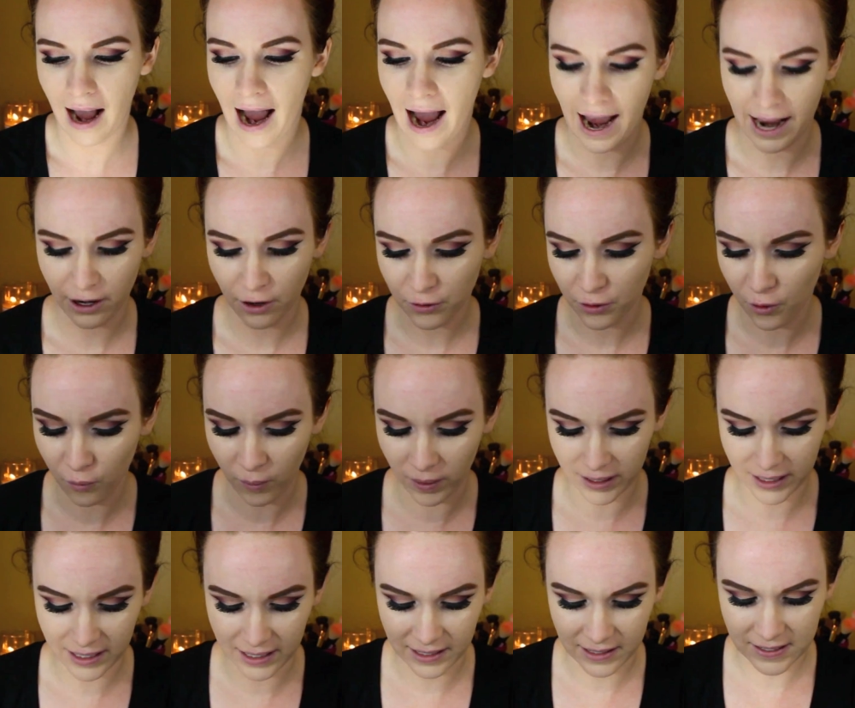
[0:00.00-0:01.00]
I don't know
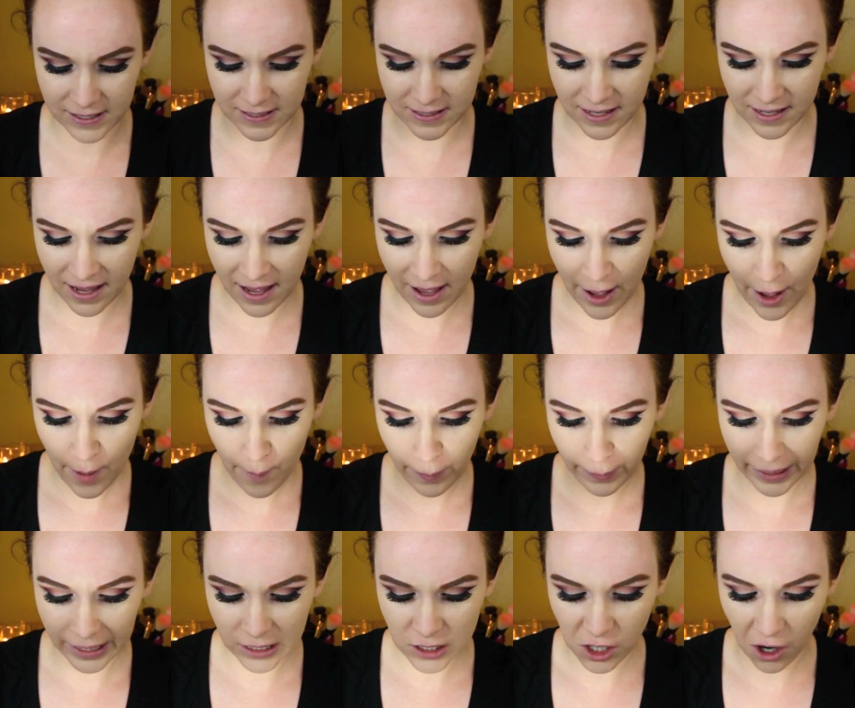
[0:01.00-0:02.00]
what it is,
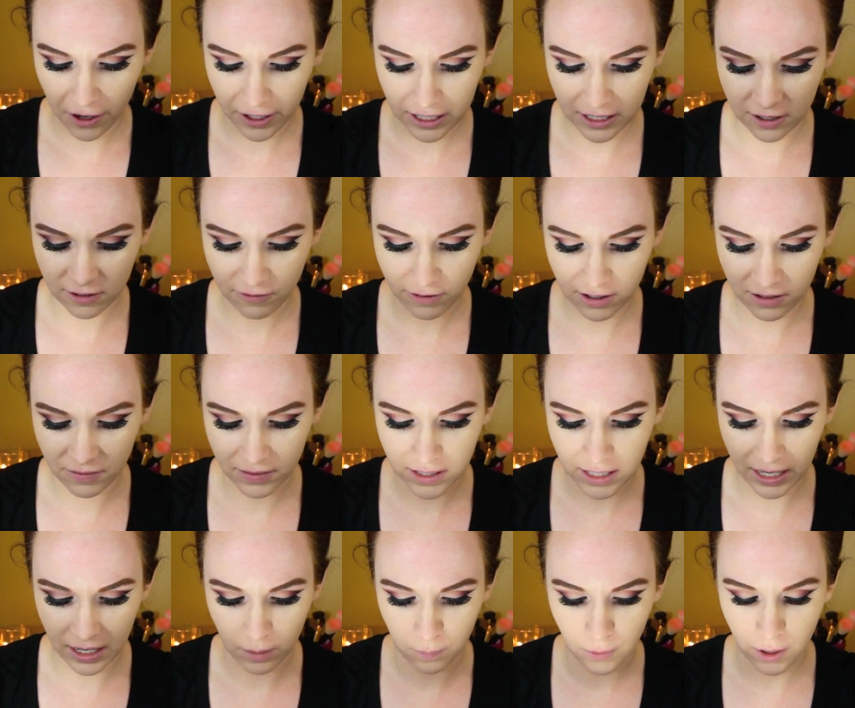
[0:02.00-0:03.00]
but like talking in front of a
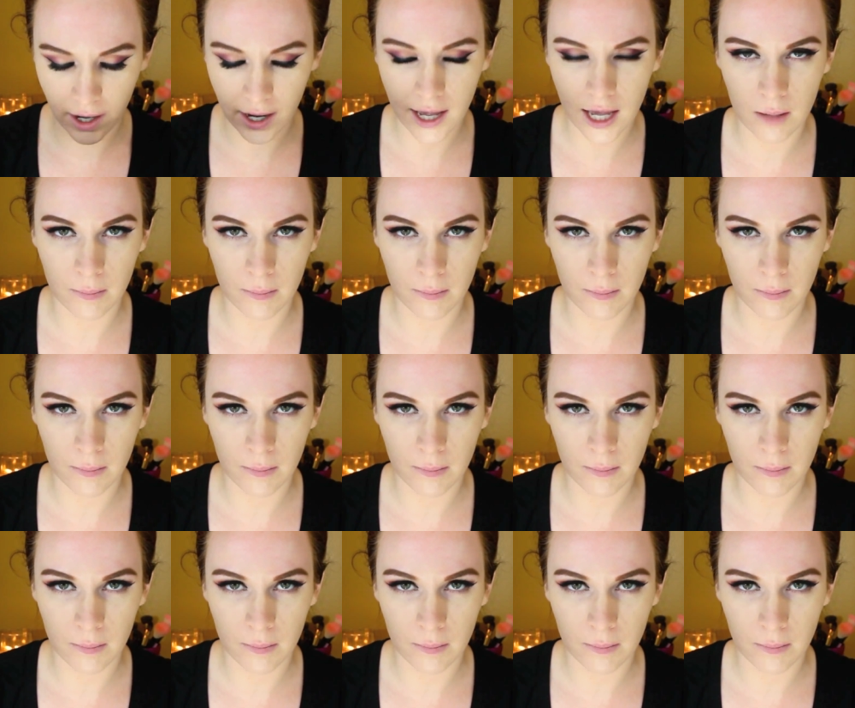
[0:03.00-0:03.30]
camera,